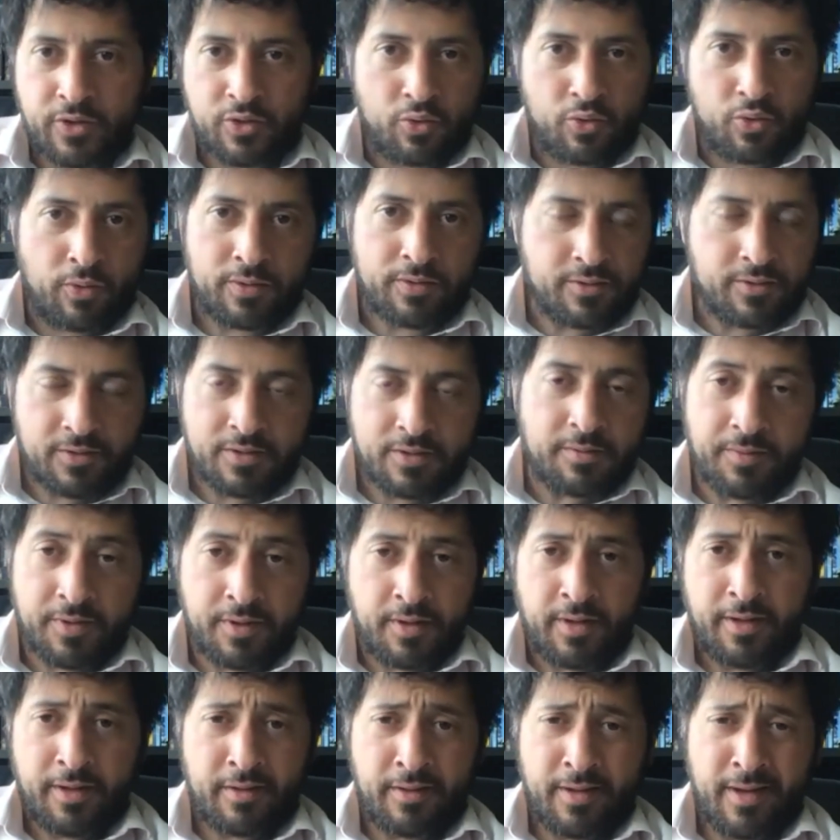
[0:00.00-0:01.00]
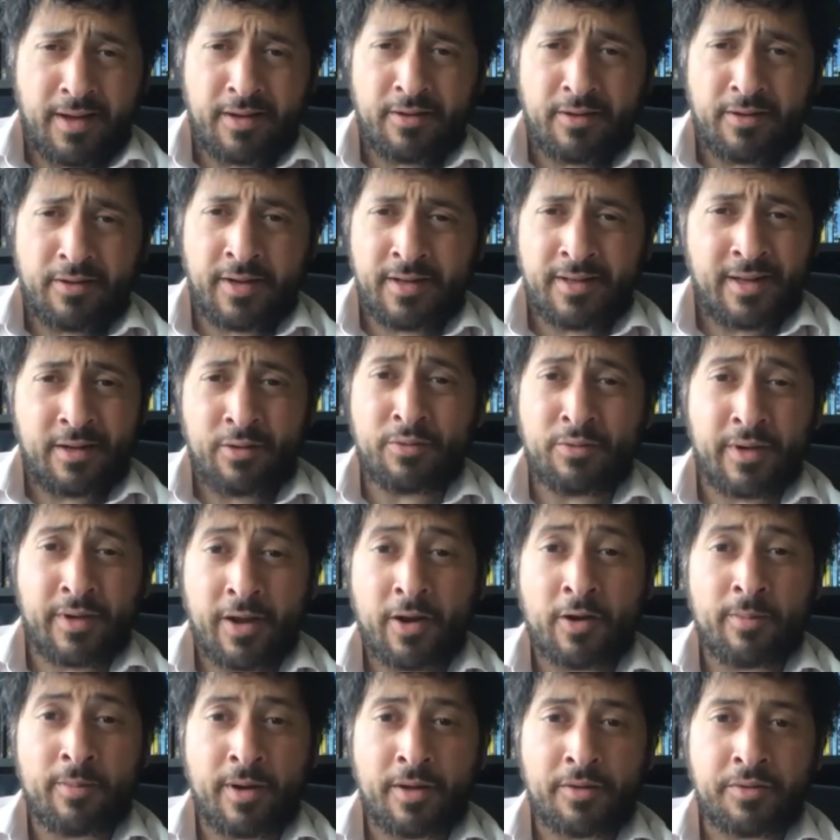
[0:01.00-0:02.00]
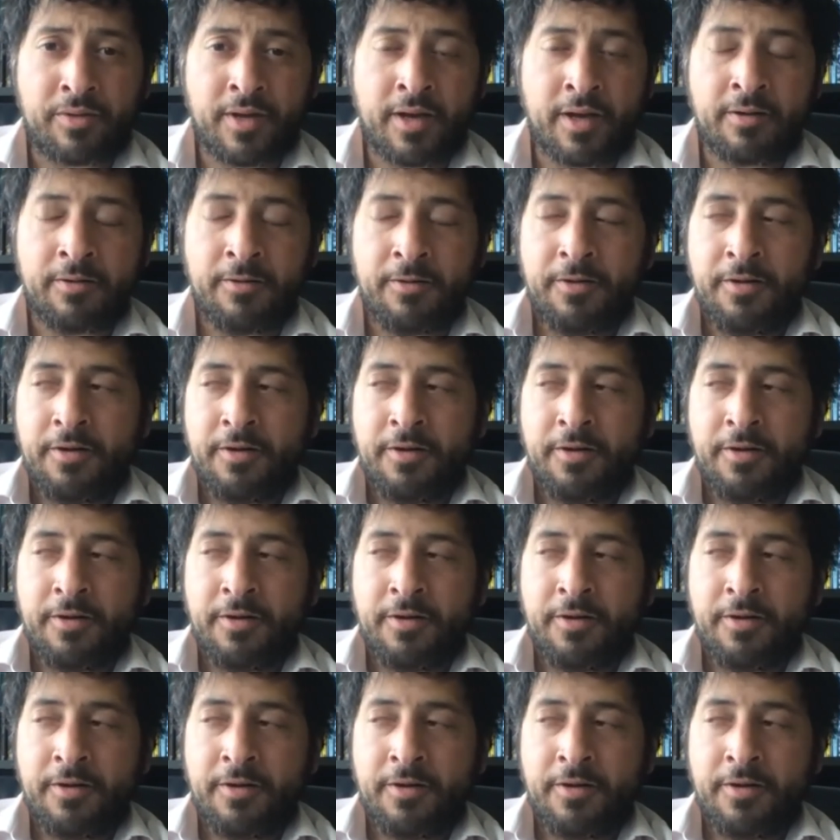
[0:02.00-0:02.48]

sort or something like that, right? I don't care about that.